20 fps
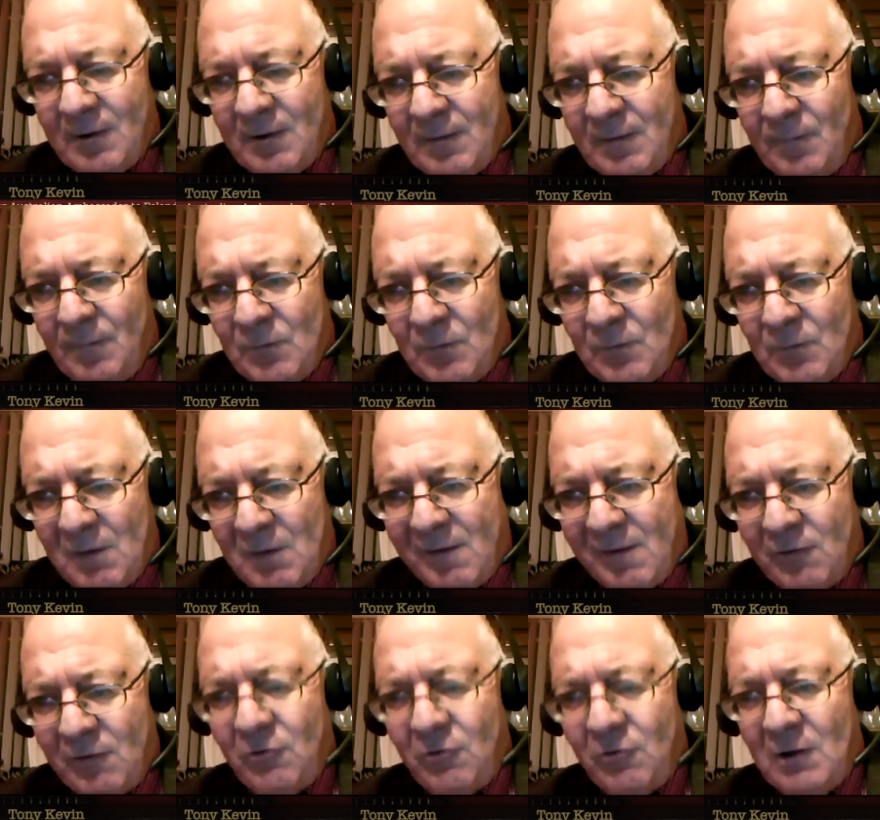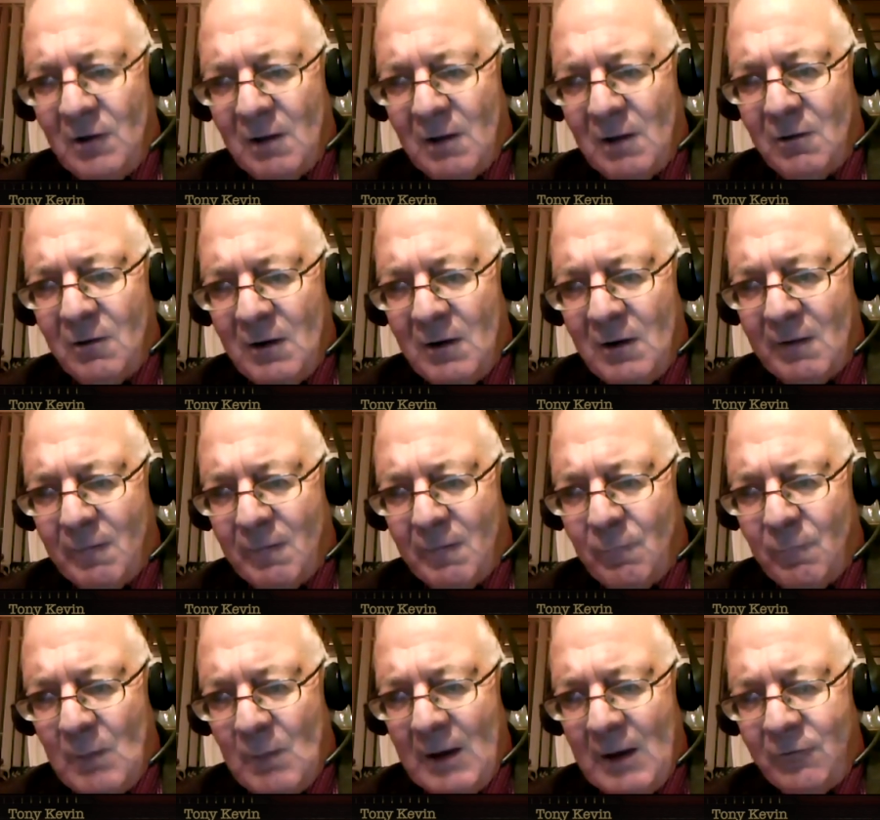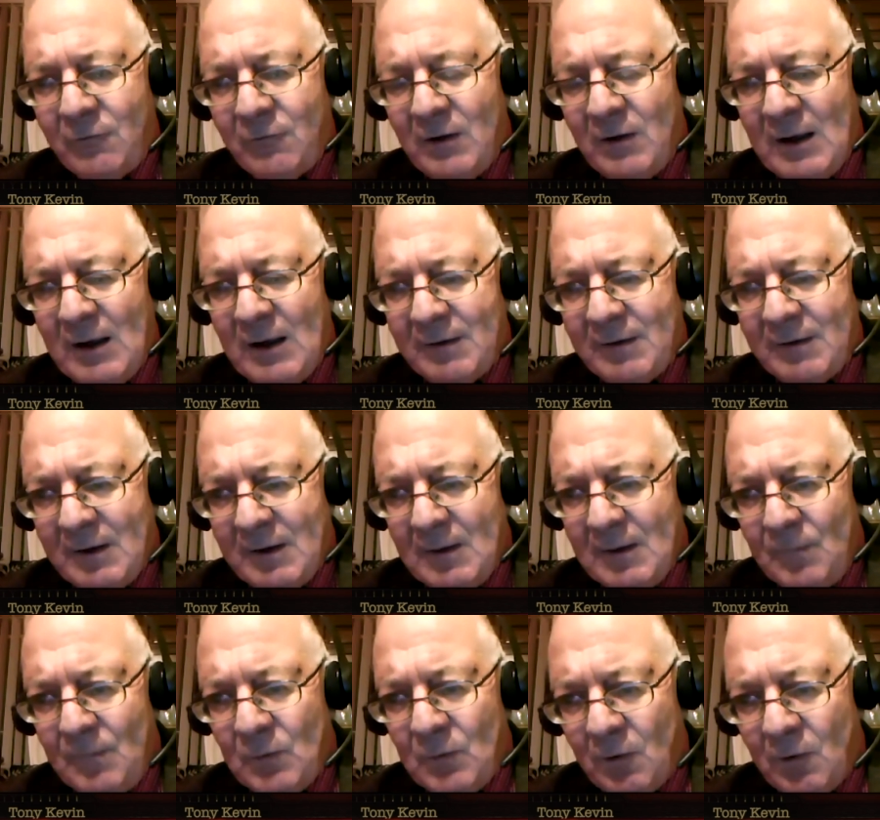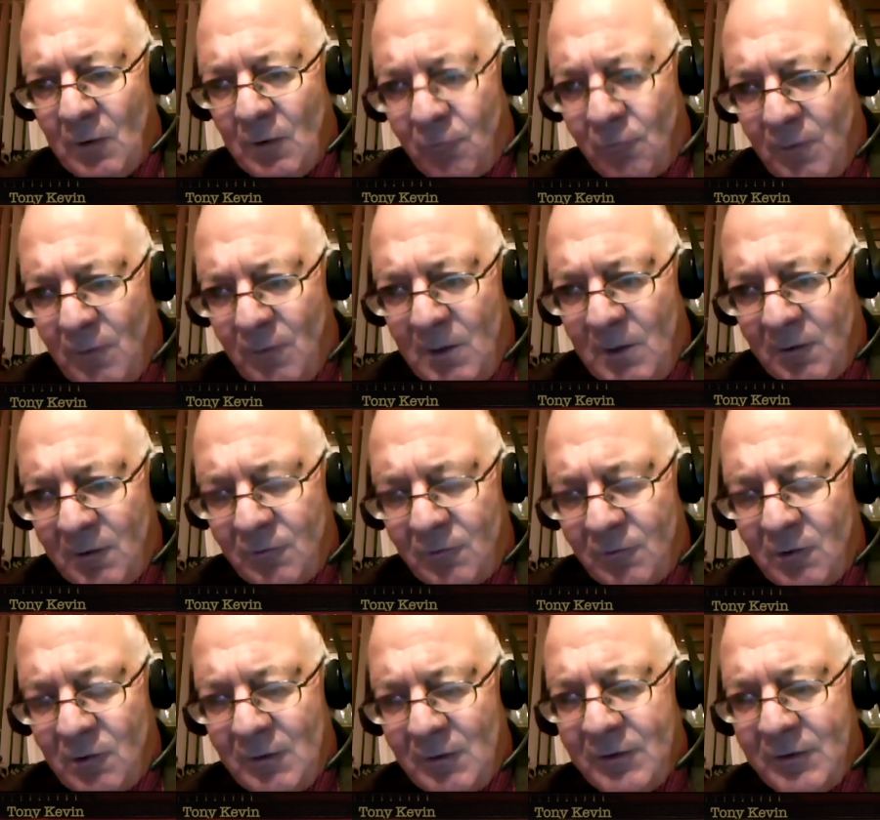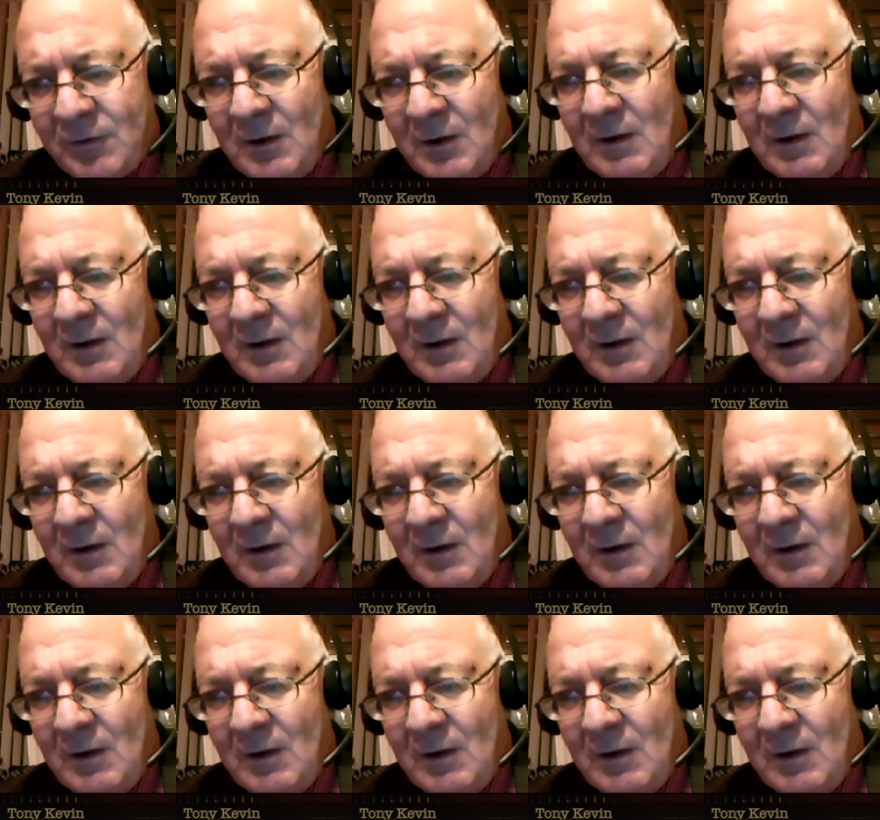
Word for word: the decision on the 30th of March, and had he contributed to it?